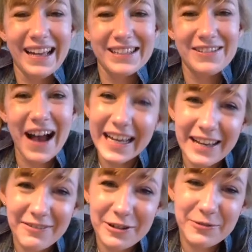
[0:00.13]
So hi
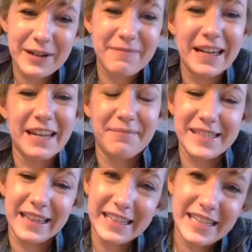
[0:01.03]
everyone, my name
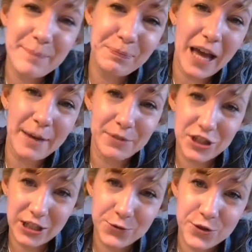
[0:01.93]
is Linda. I'm a
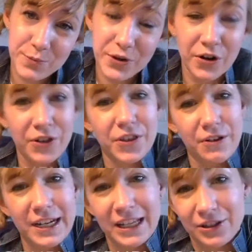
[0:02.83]
children's book author
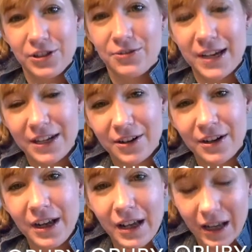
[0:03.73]
and
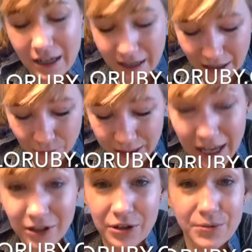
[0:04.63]
illustrator with
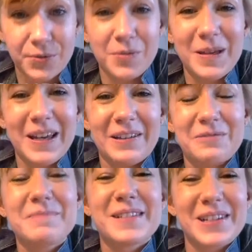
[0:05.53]
Hello Ruby, a
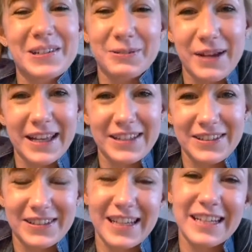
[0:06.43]
whimsical way
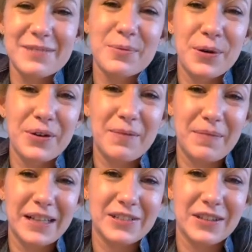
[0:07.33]
to teach
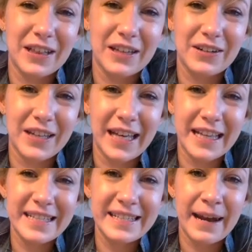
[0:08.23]
programming to the little
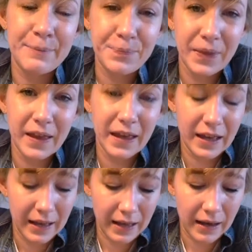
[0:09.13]
kids. And
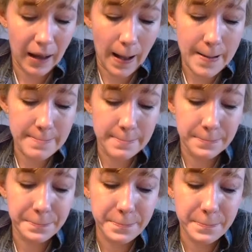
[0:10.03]
um,